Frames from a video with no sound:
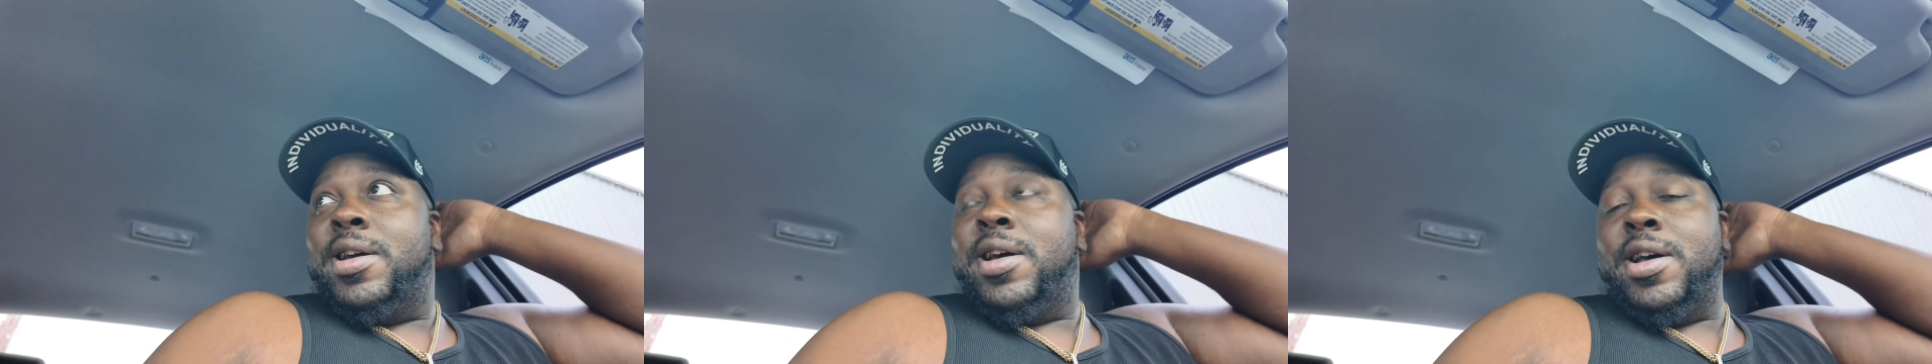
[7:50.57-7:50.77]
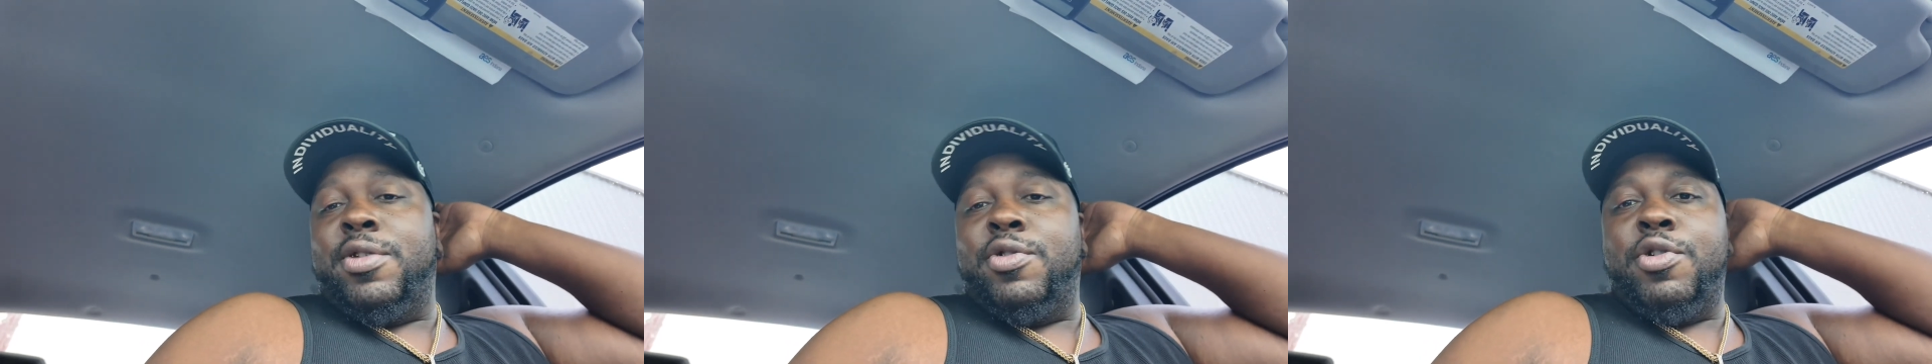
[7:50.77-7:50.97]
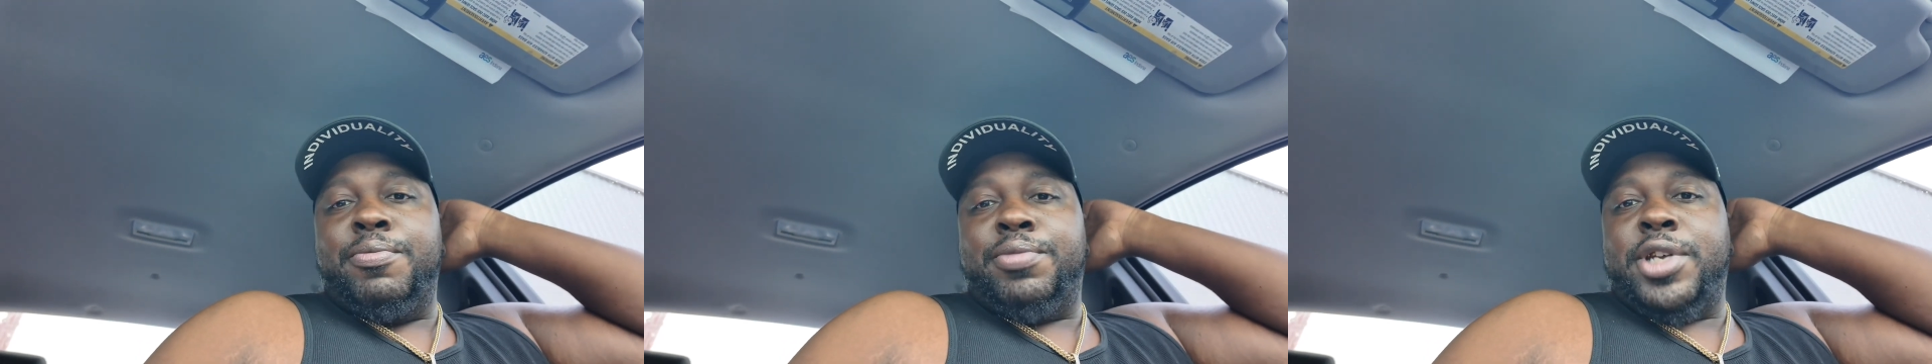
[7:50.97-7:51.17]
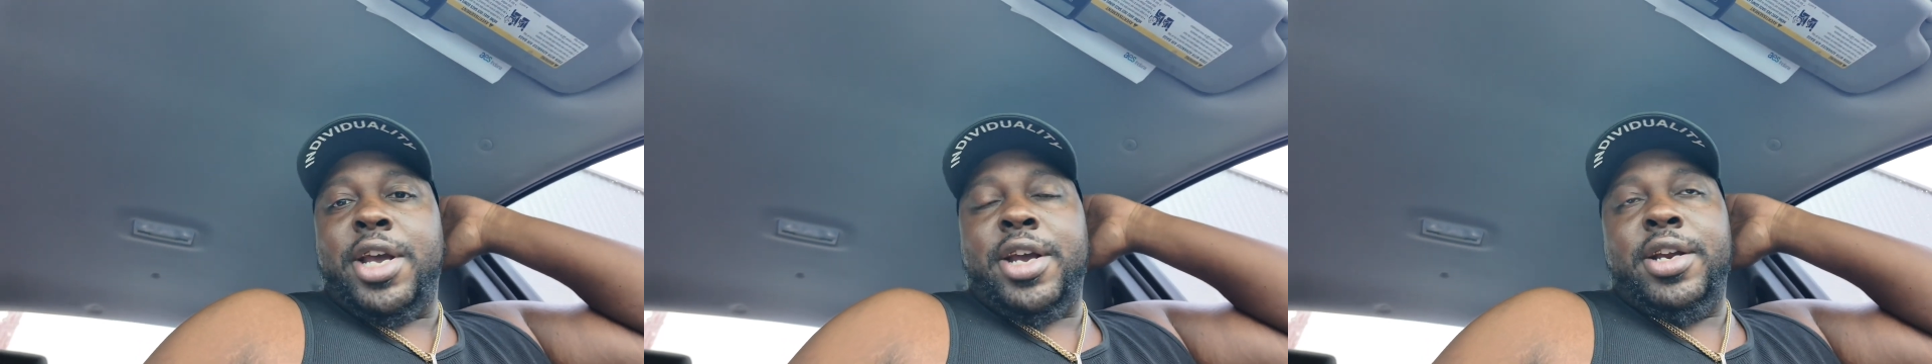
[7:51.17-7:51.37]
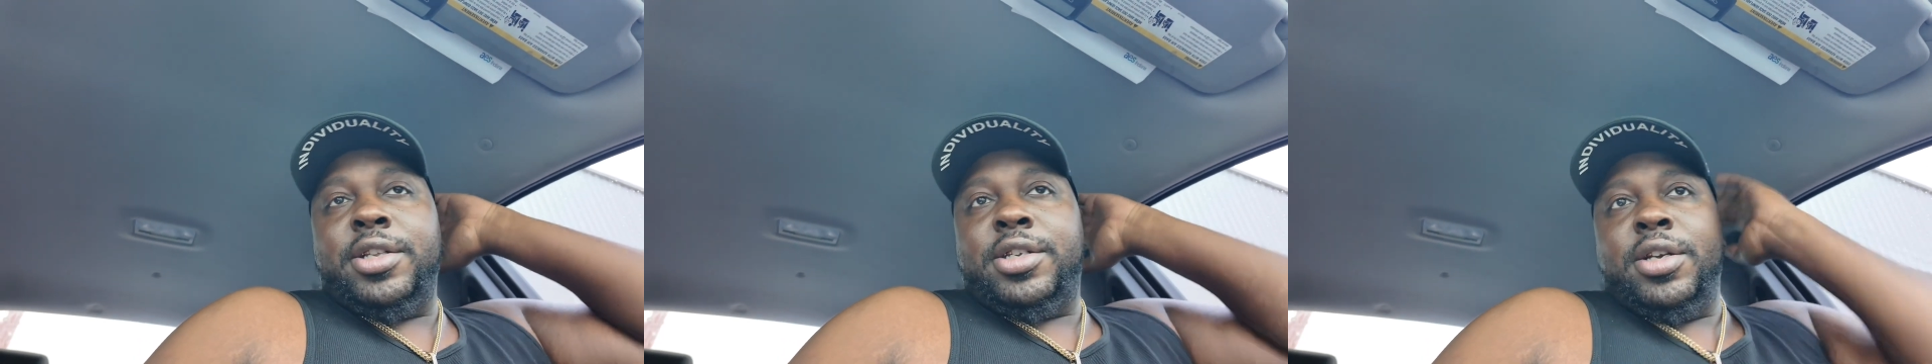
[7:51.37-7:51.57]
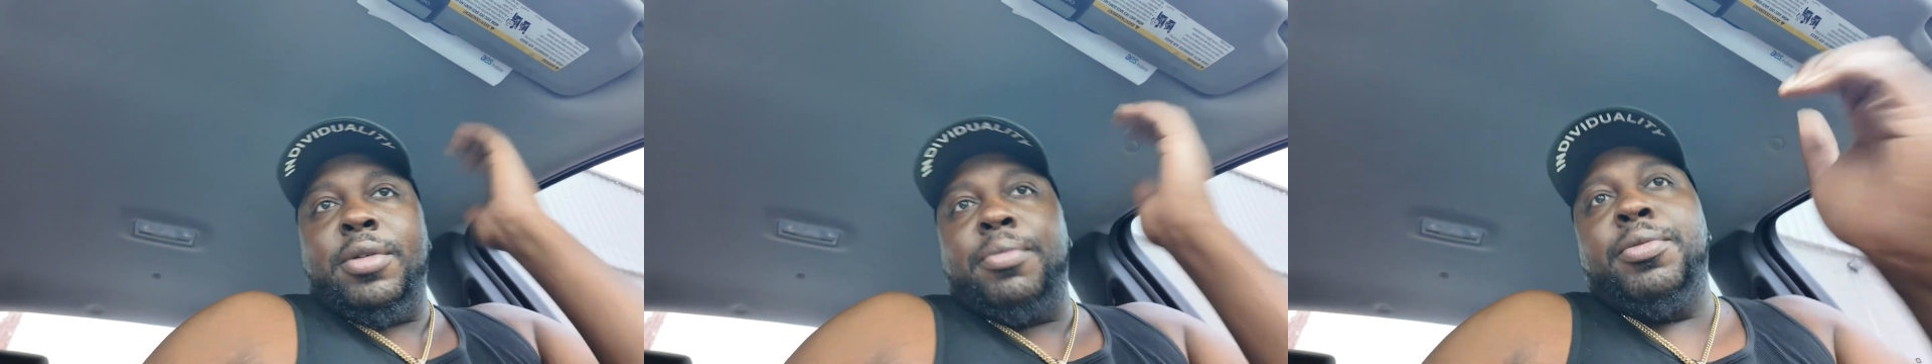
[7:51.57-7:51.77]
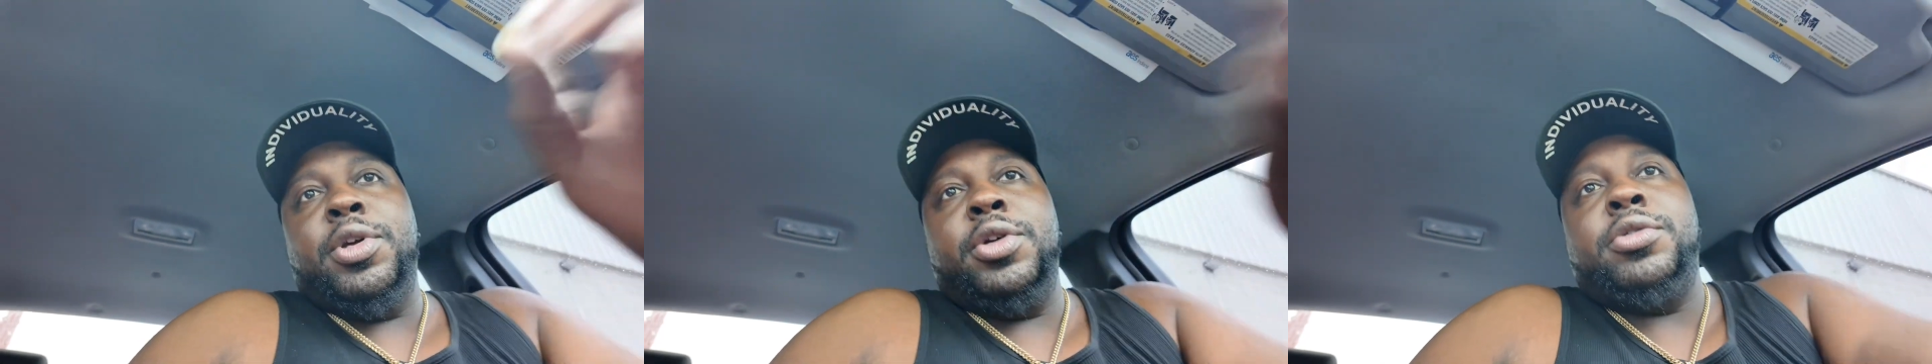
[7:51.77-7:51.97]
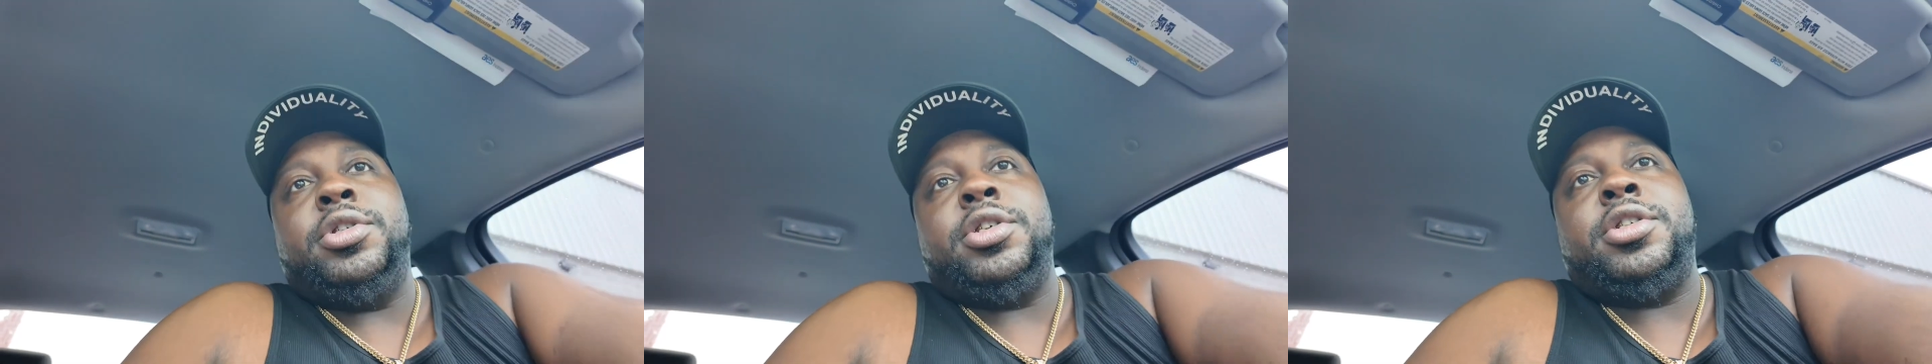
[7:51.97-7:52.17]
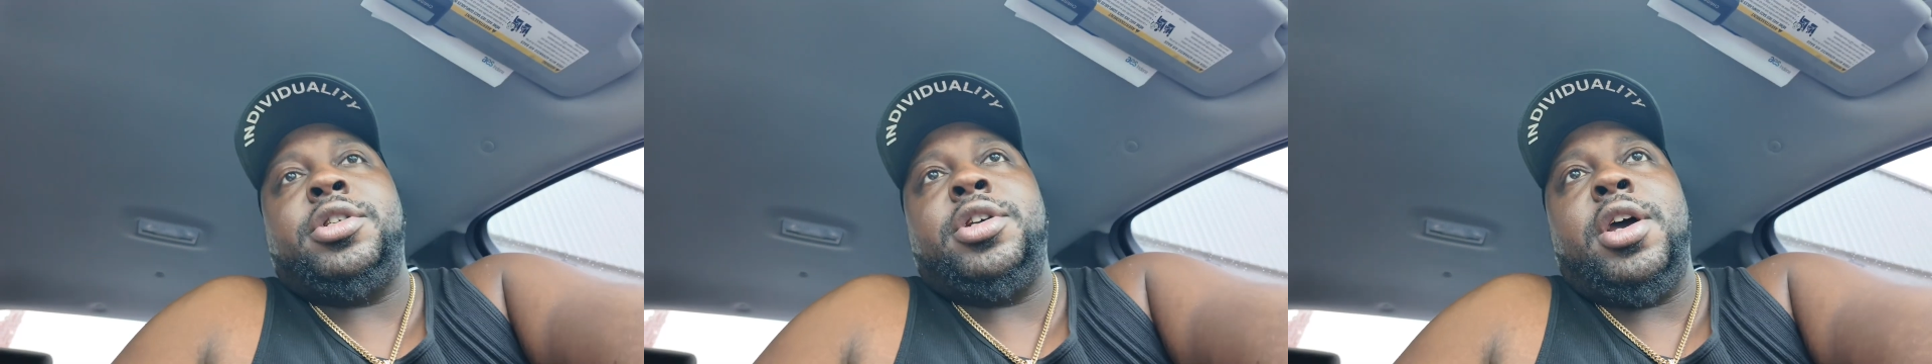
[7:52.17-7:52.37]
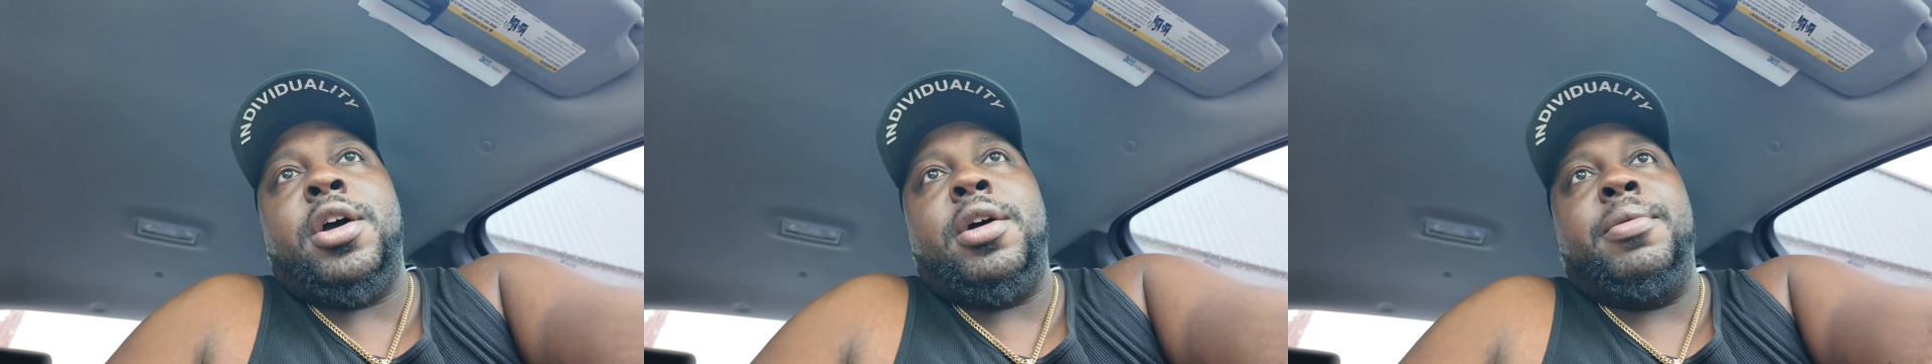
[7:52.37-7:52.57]
I know I'm taking it to the music
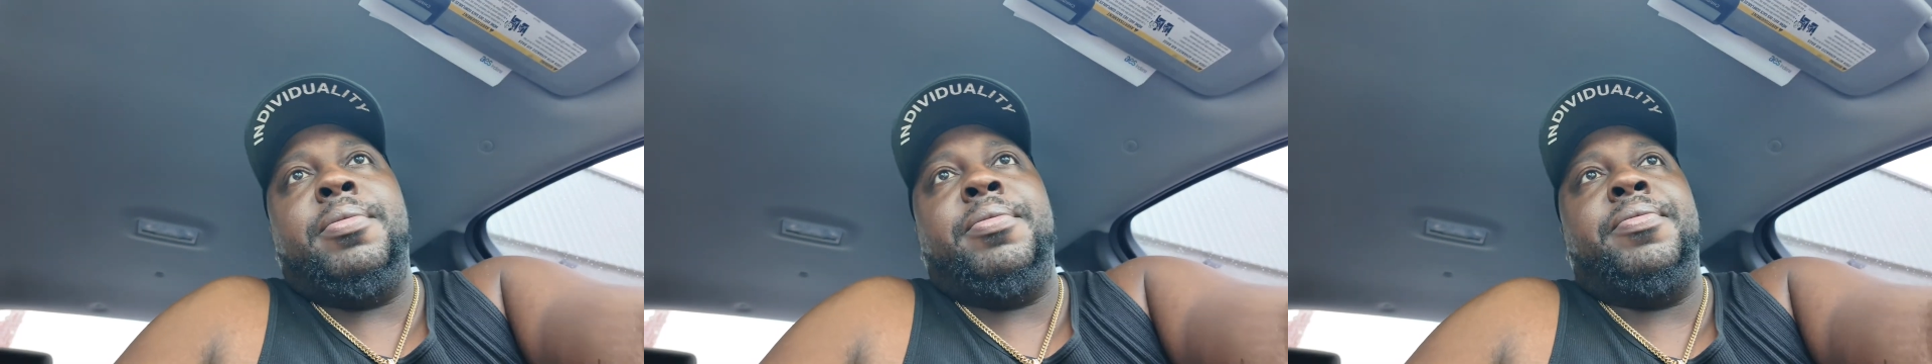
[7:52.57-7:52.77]
shop